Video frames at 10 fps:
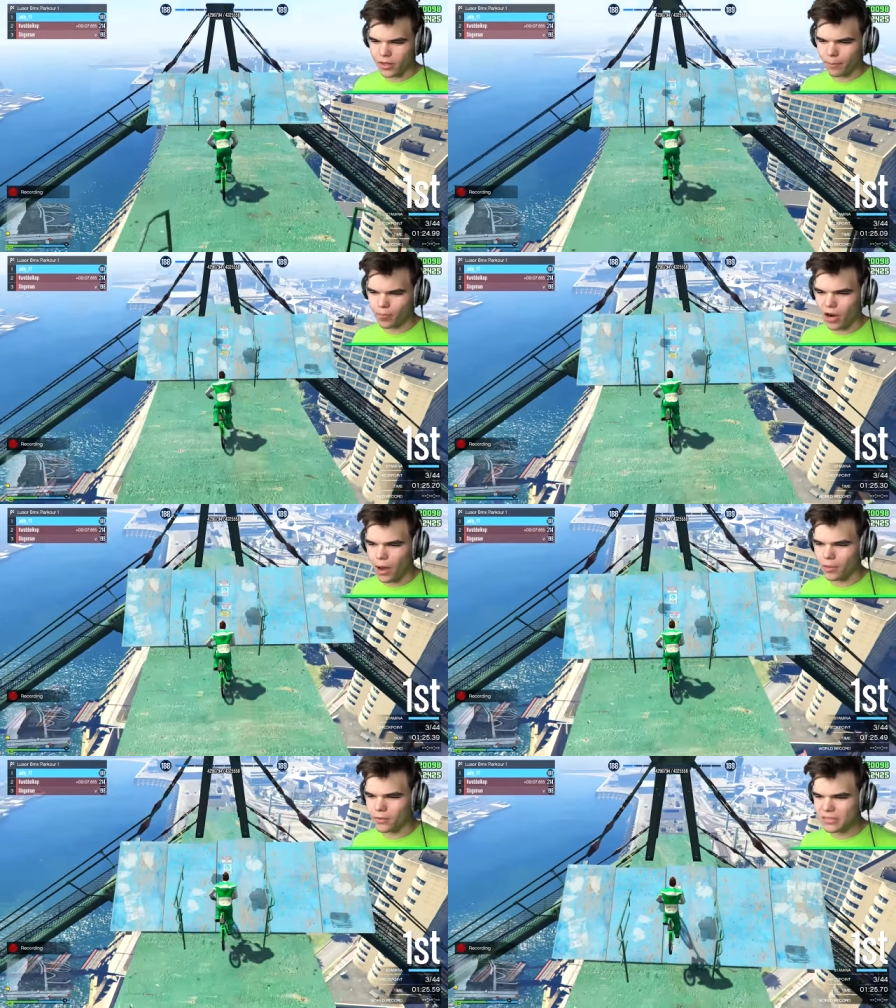like
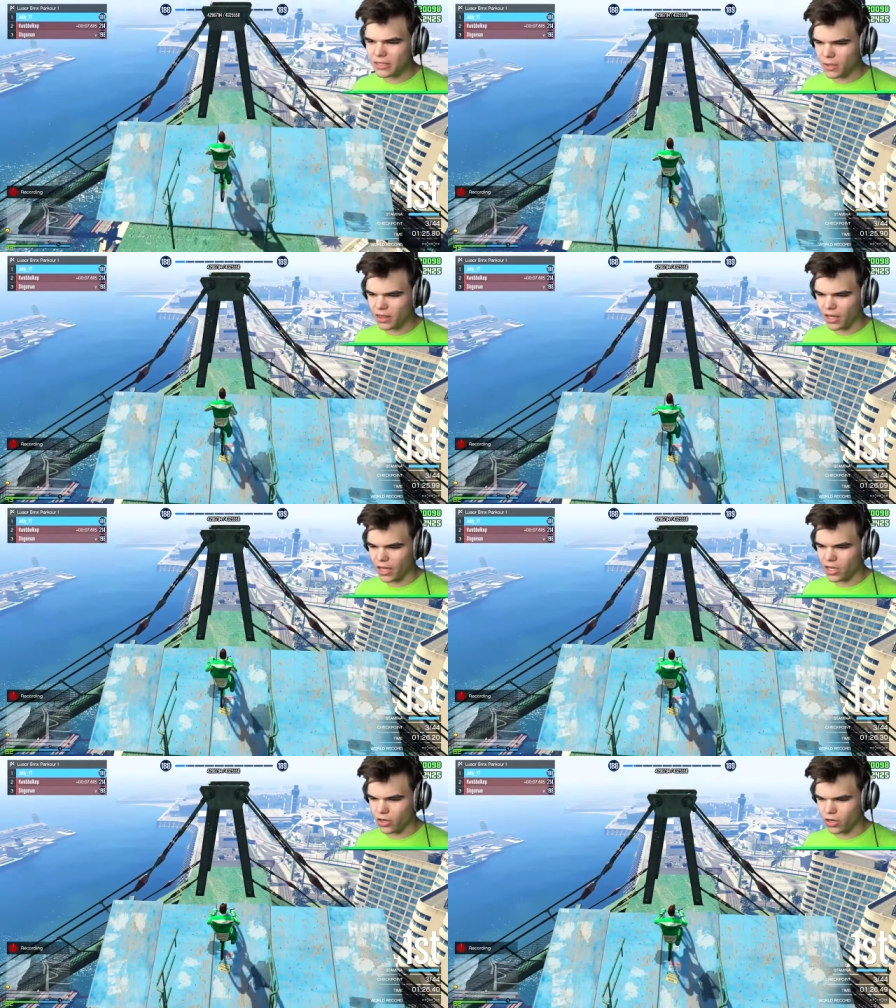problems with
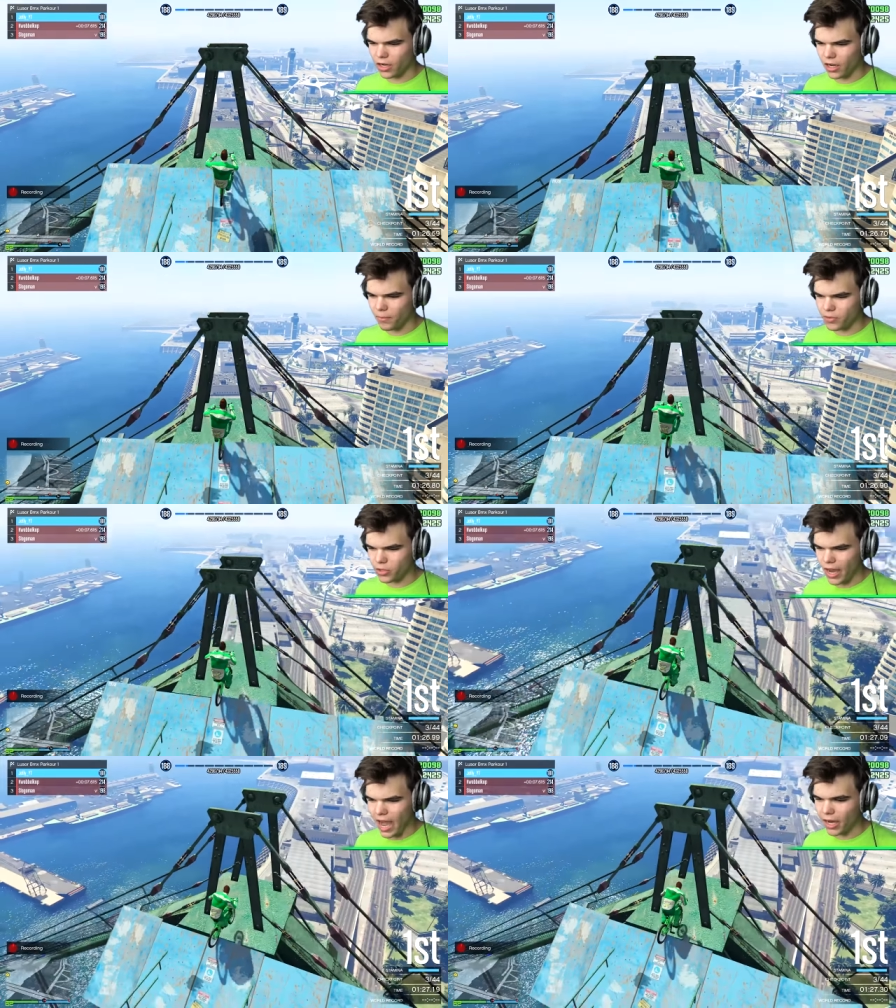like your um,
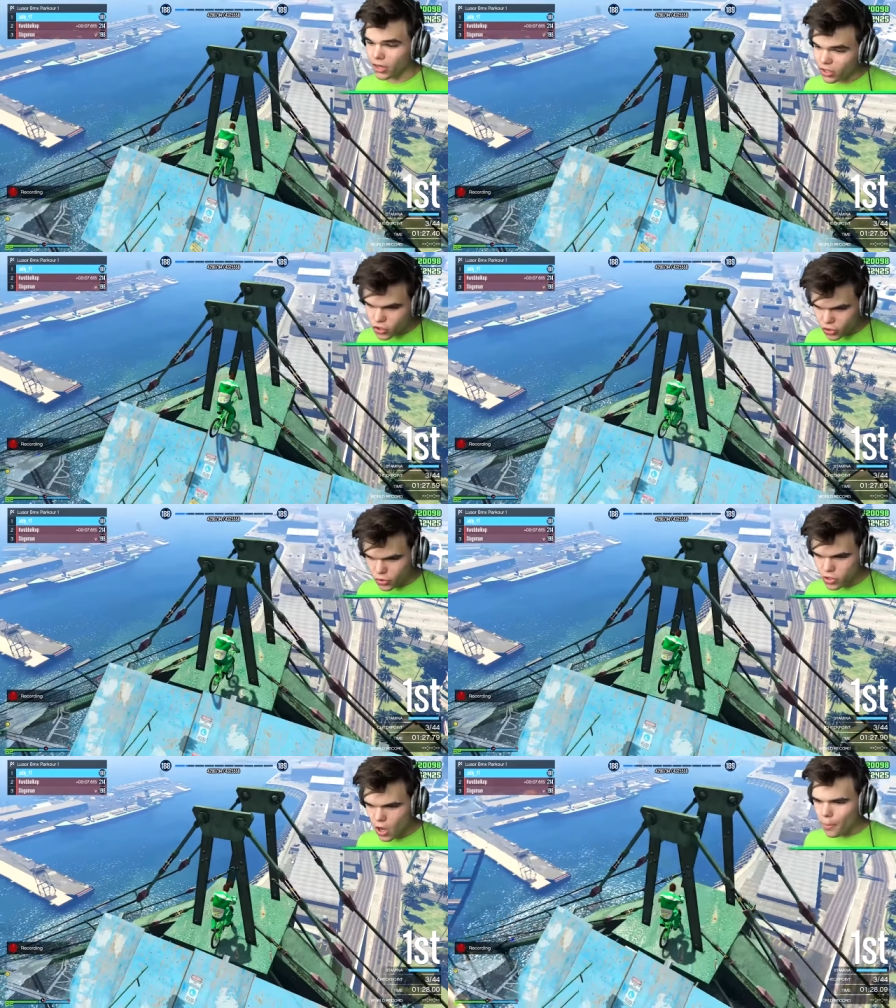your anger
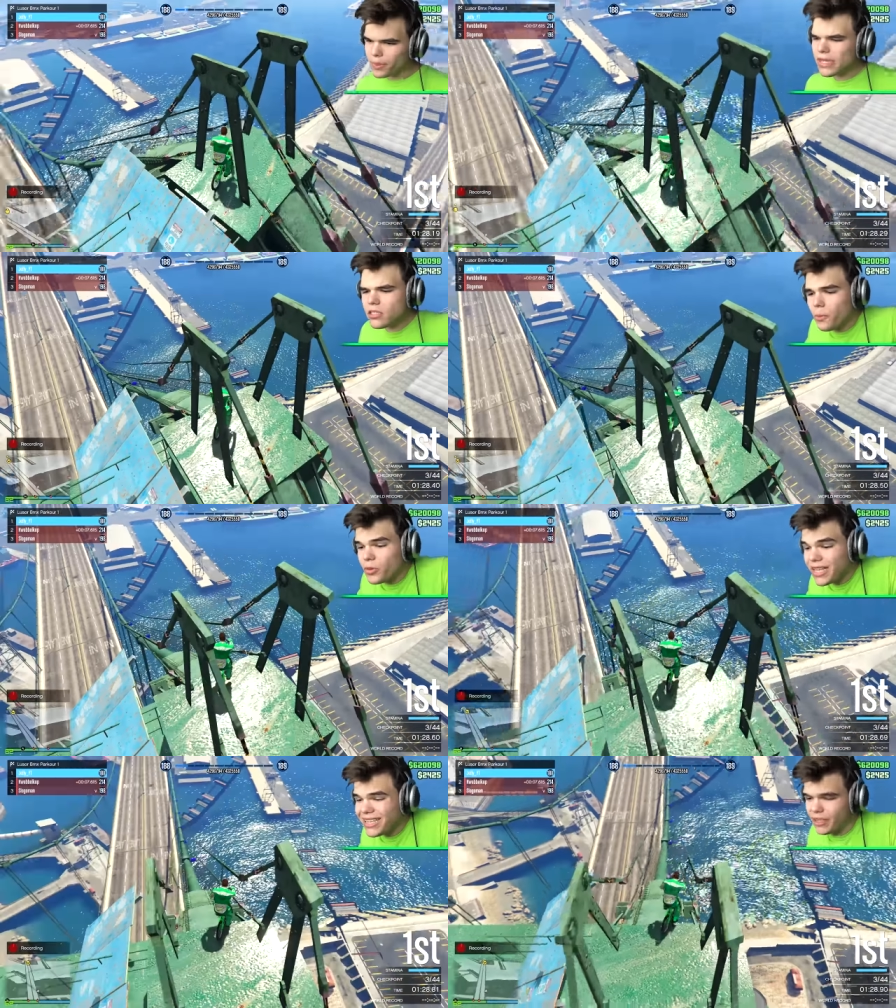issues, but that's
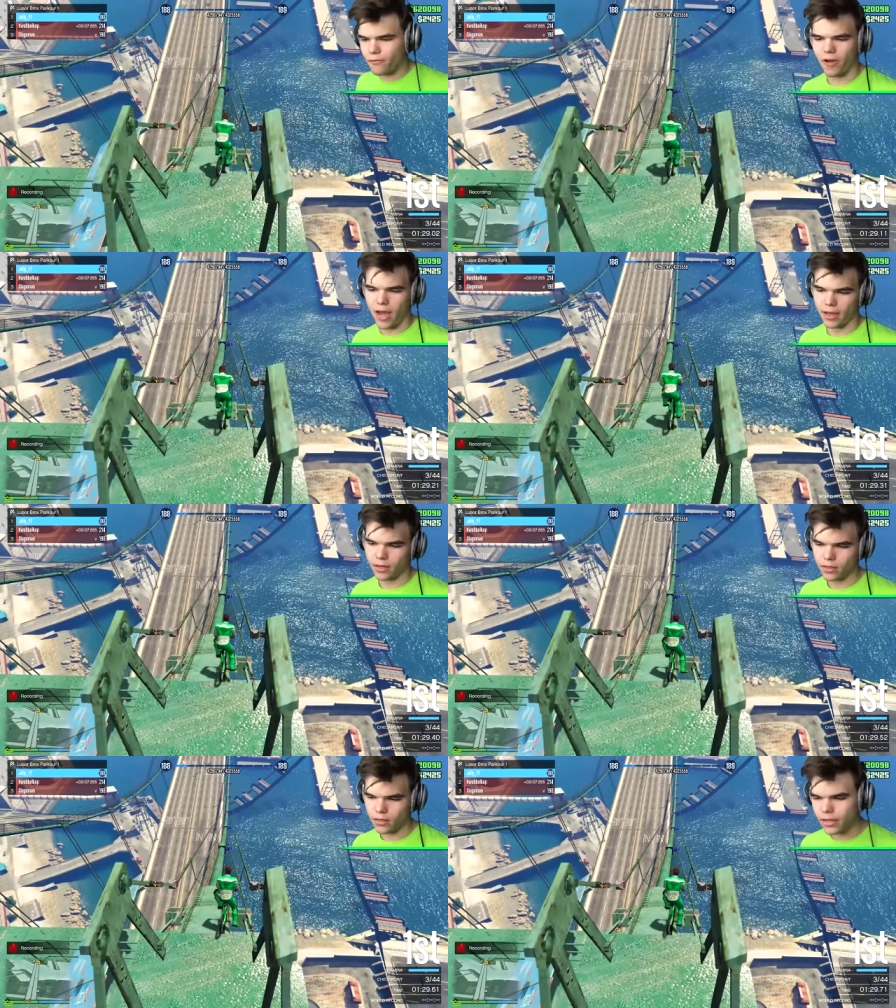completely fine.
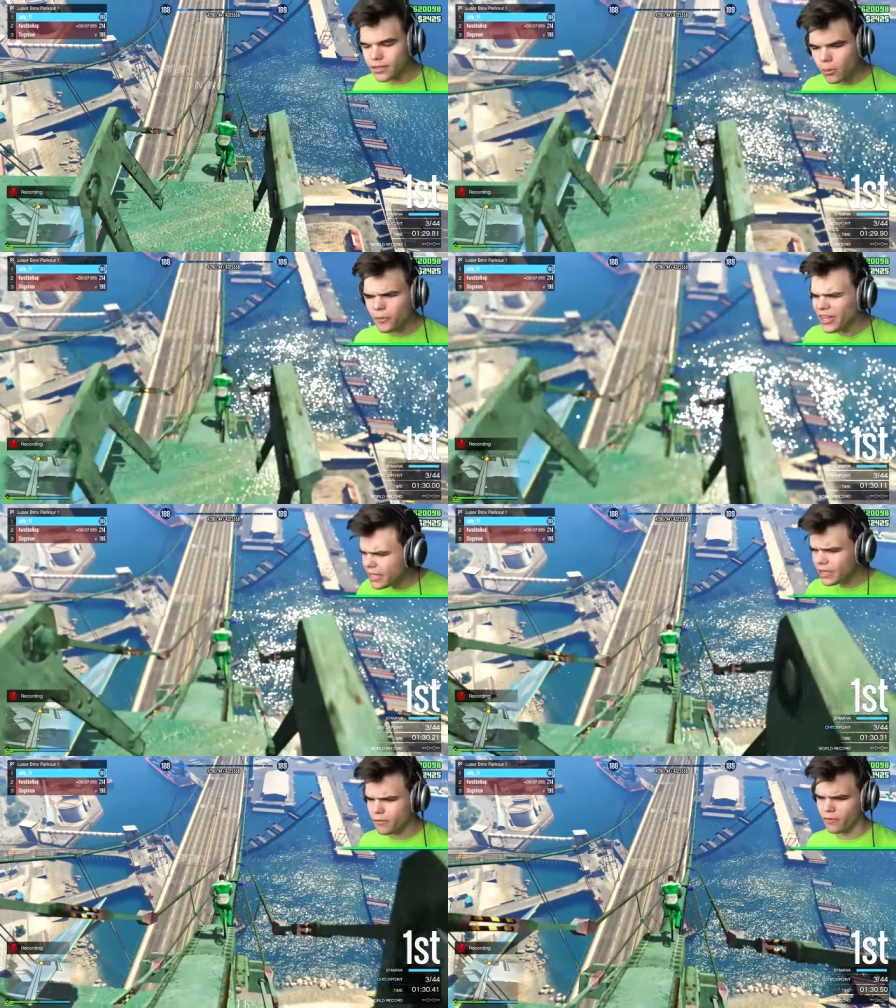That's
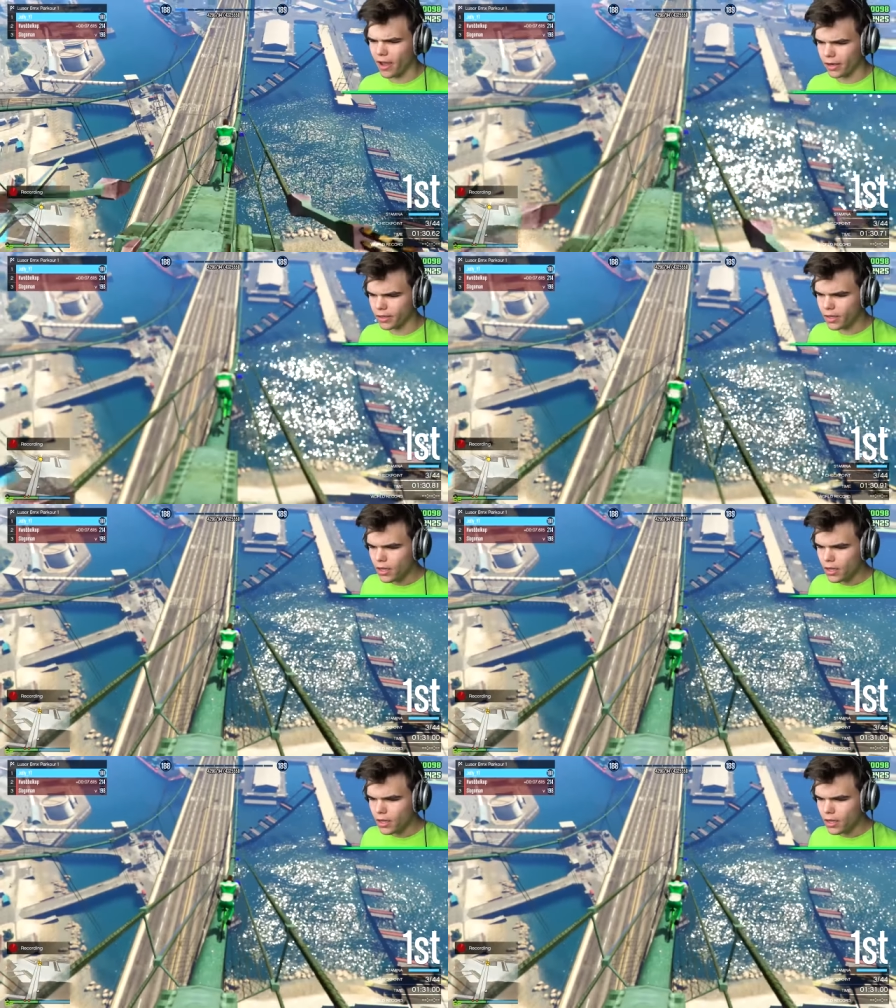completely fine.